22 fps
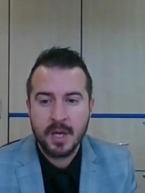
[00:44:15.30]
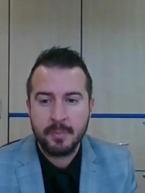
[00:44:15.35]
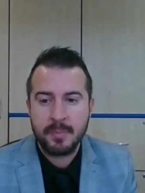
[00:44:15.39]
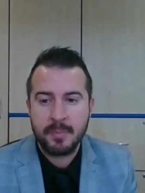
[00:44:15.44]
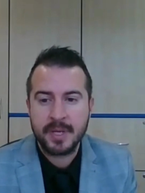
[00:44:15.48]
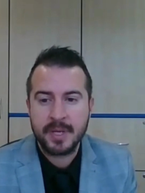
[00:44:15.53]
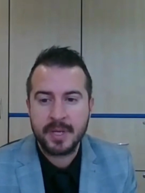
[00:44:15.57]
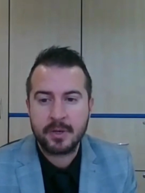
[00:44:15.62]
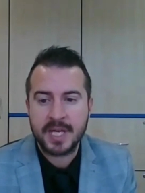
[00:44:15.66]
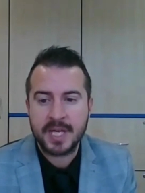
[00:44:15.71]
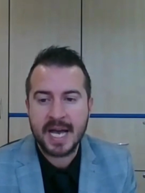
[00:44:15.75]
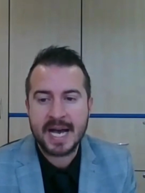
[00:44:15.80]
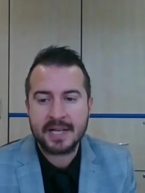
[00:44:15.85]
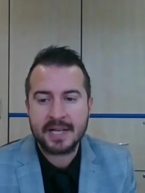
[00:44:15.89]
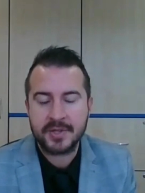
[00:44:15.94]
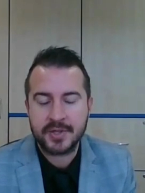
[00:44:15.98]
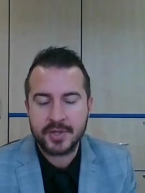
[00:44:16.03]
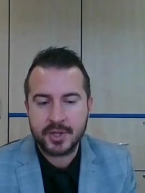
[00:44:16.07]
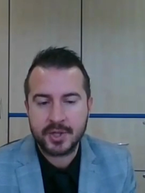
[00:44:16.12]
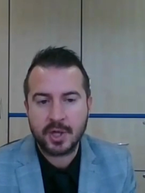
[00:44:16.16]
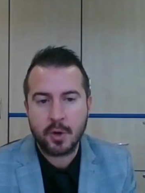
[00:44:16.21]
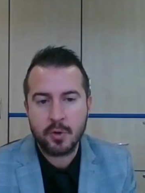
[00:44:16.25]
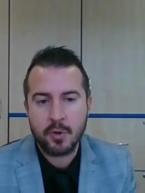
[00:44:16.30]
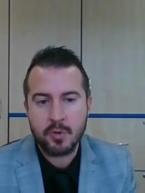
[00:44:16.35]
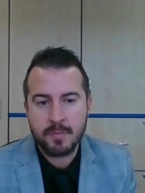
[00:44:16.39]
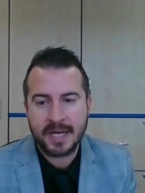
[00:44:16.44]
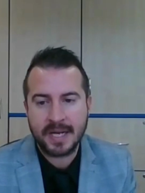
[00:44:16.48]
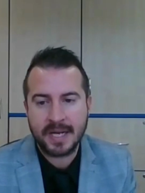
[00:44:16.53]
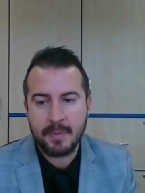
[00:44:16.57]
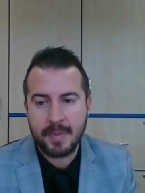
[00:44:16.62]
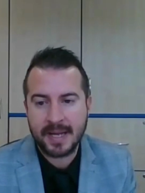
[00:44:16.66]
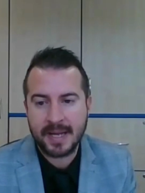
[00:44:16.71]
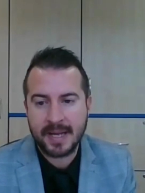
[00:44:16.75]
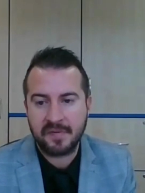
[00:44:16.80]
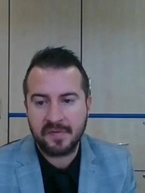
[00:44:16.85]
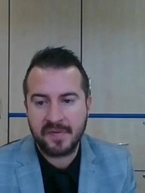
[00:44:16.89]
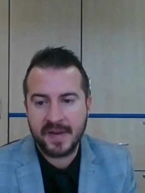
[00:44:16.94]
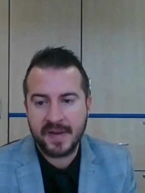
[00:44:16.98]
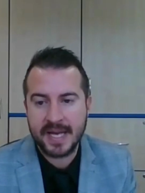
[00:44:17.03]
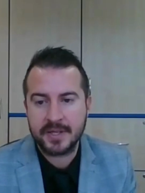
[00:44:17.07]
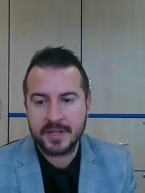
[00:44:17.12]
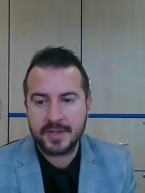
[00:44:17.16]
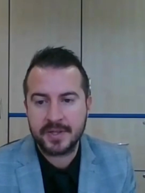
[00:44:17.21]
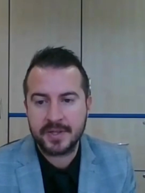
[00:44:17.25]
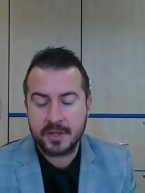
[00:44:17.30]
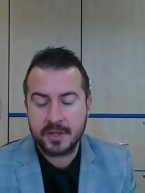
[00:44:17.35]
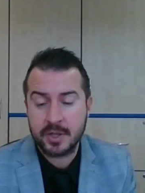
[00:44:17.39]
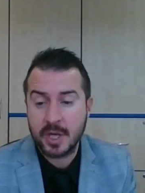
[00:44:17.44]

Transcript: because it has so many benefits.